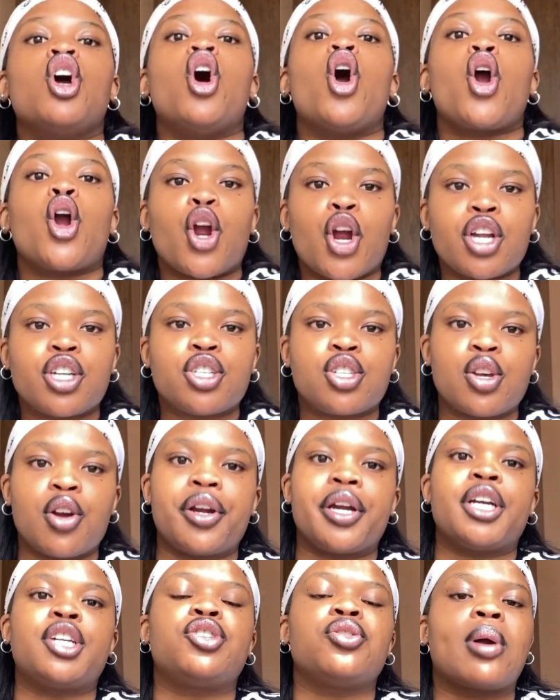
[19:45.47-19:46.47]
urge
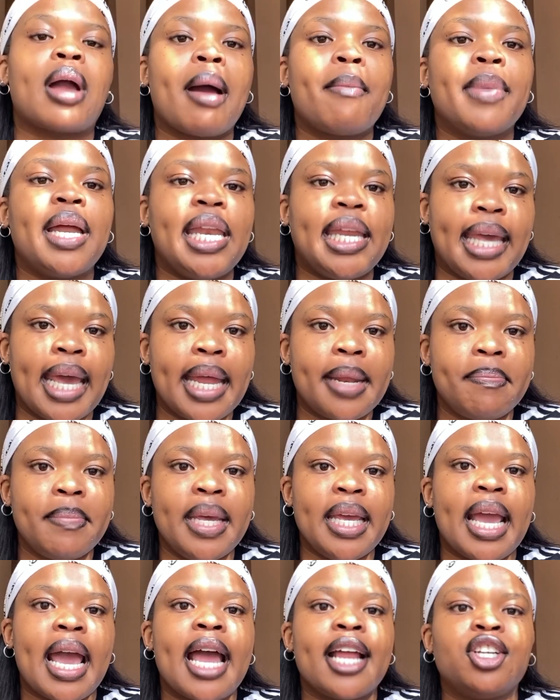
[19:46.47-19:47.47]
to come and get
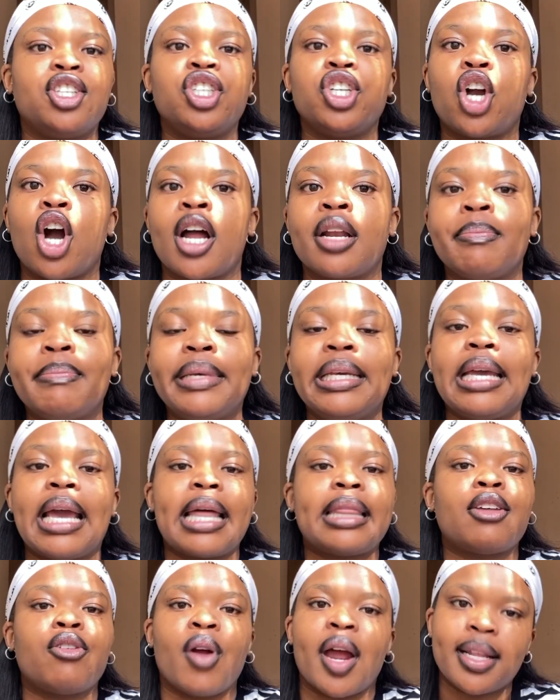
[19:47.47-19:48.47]
me, and she got me at
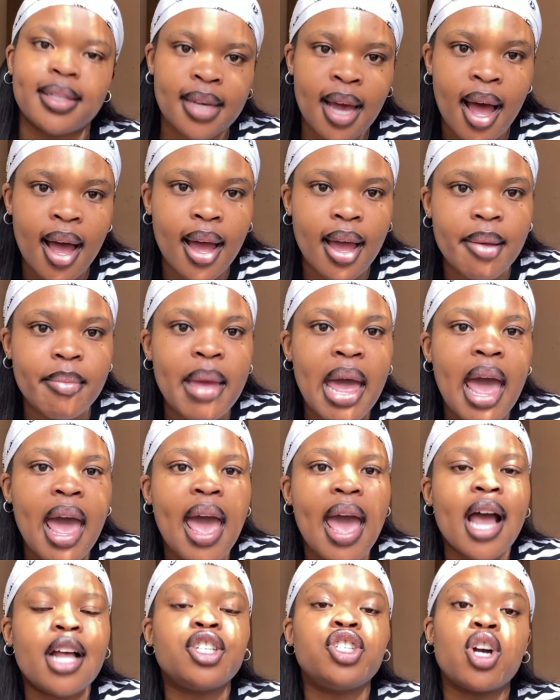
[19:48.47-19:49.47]
the right time,
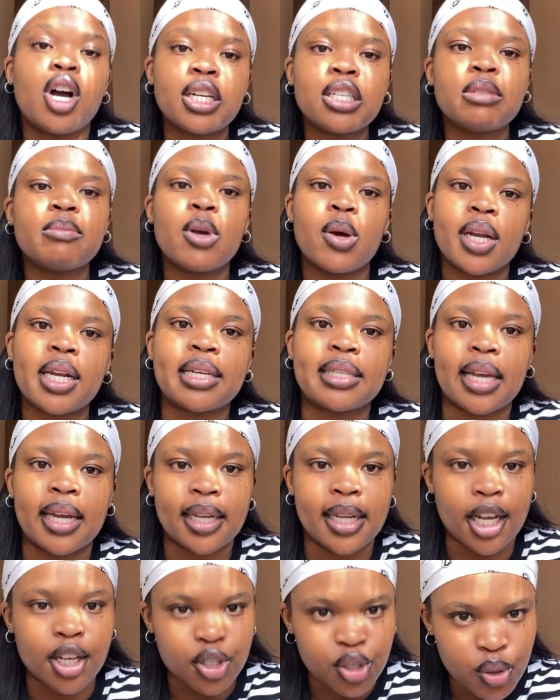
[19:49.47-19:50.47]
and she asked me what
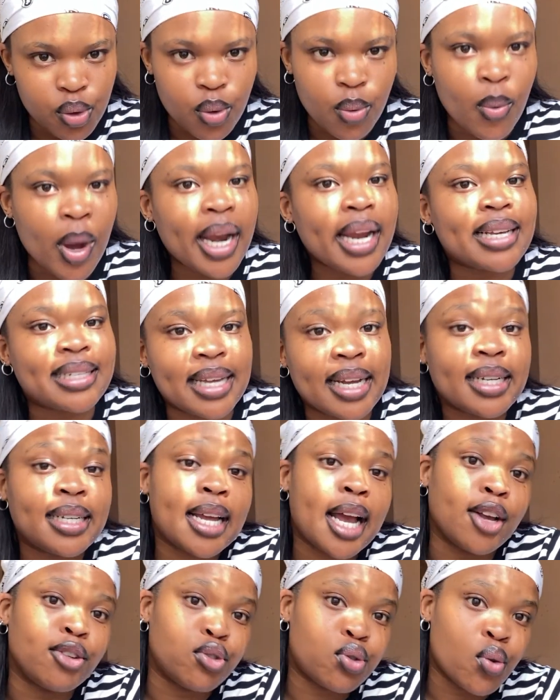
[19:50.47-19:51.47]
exactly
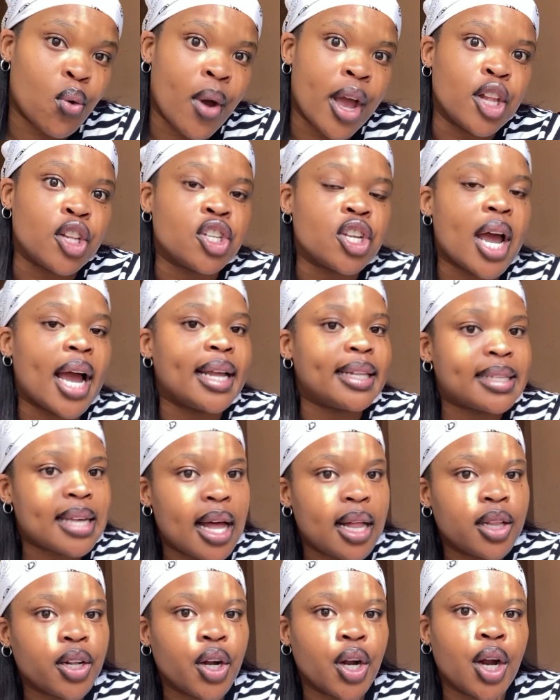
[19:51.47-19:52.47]
I saw, and I
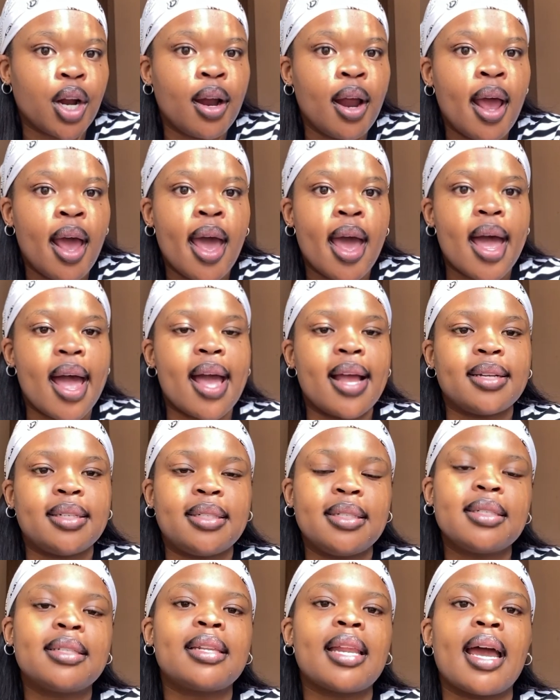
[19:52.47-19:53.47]
tell her, and
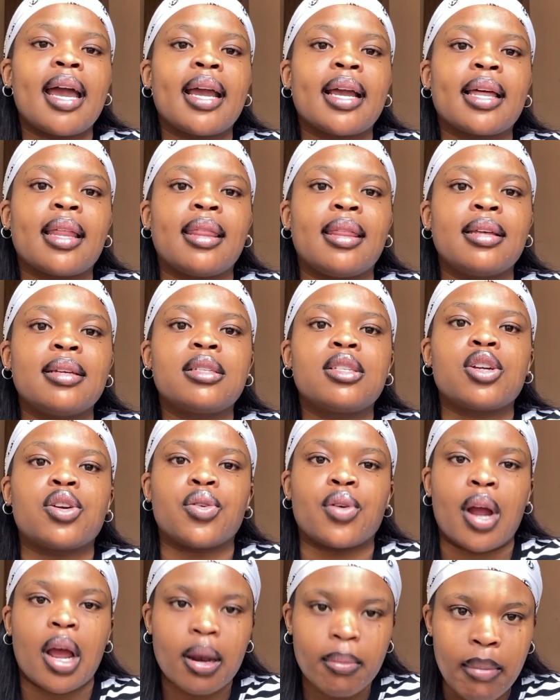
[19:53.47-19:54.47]
she's like, this
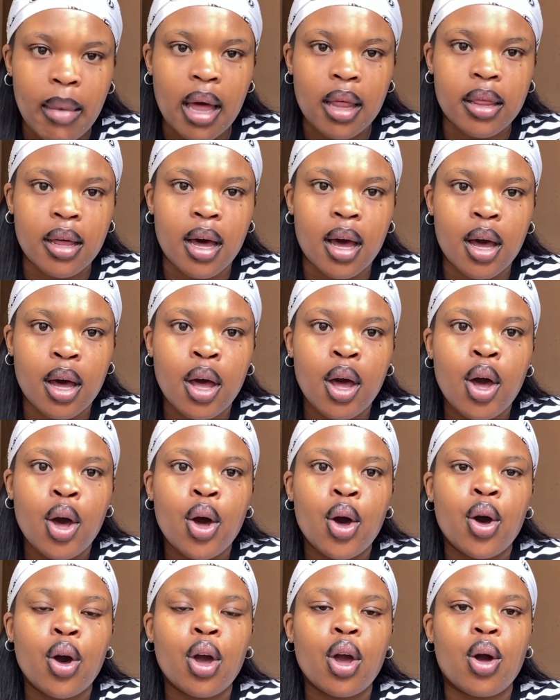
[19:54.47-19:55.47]
grandmother
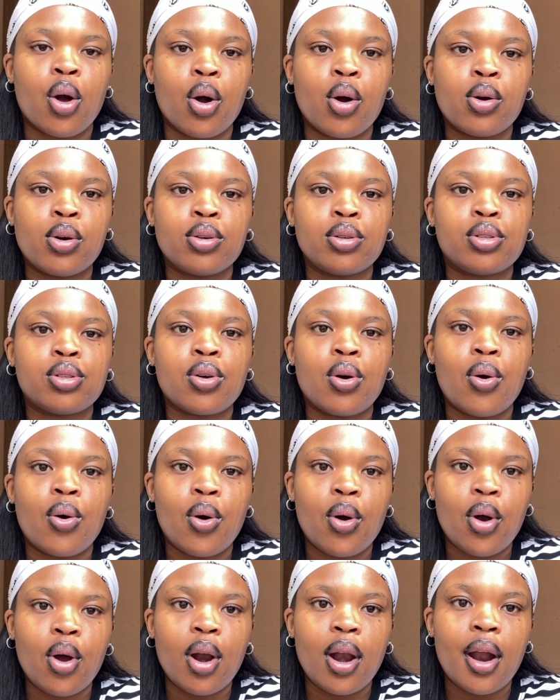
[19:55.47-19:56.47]
goes
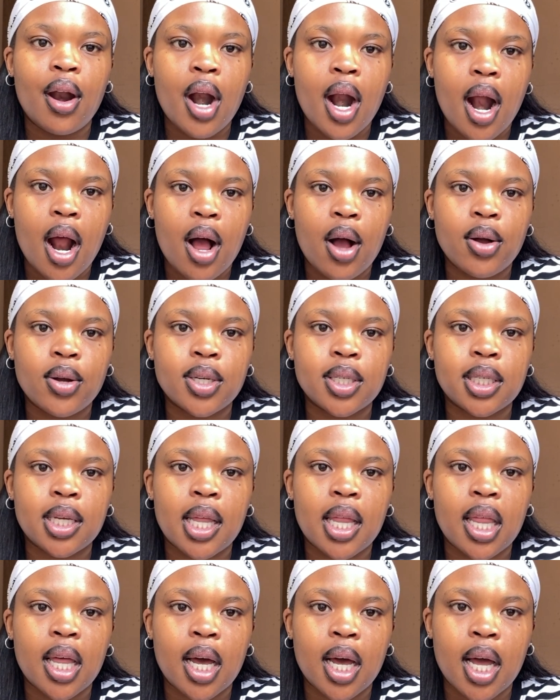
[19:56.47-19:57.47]
all around
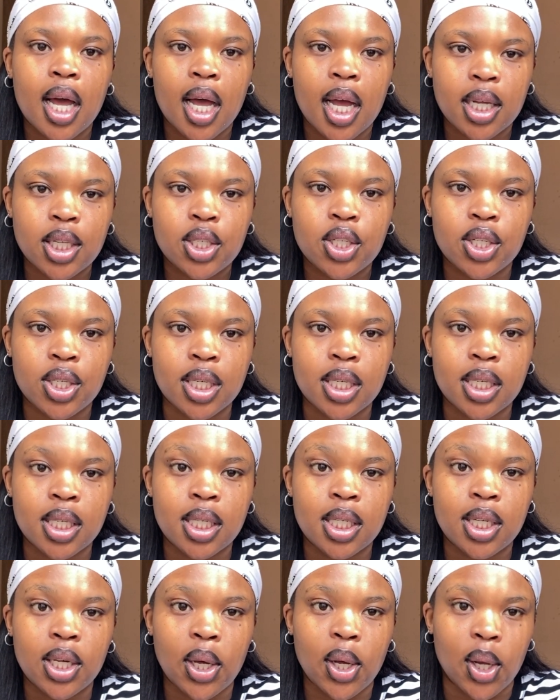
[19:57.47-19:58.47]
the
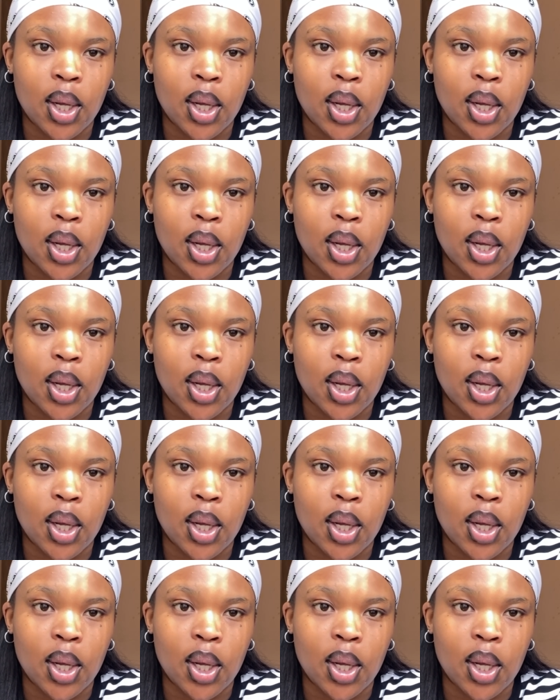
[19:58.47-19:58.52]
country.